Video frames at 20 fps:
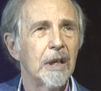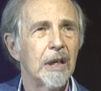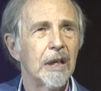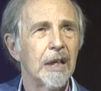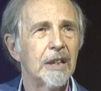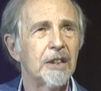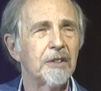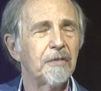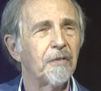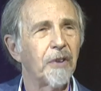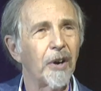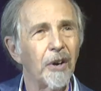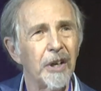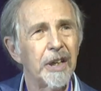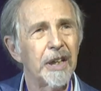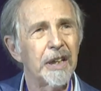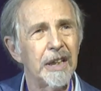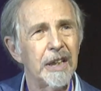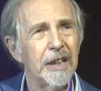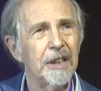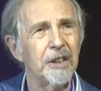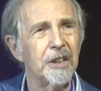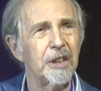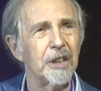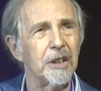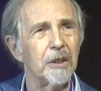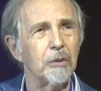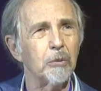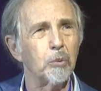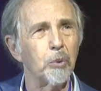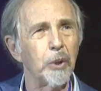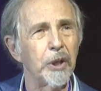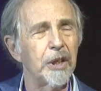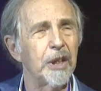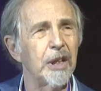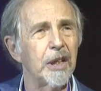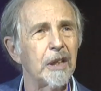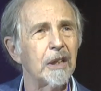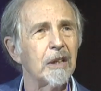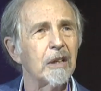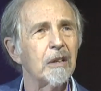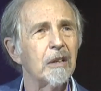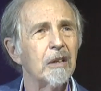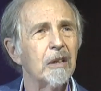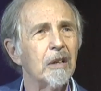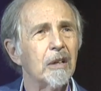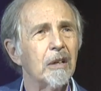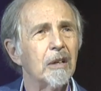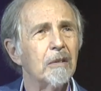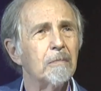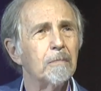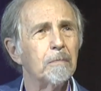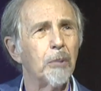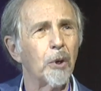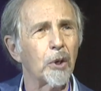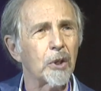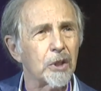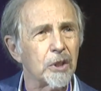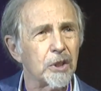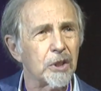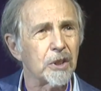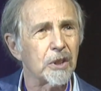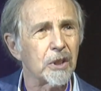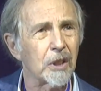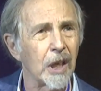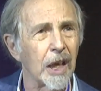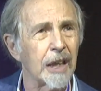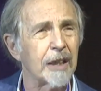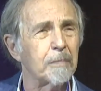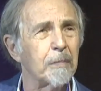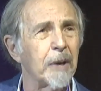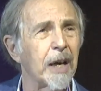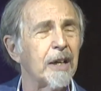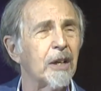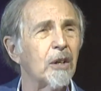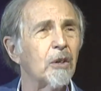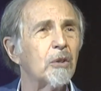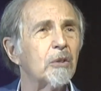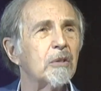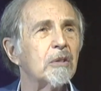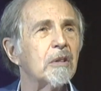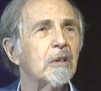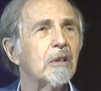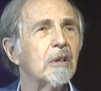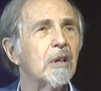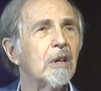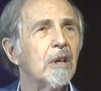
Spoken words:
It's very easy reading books like my own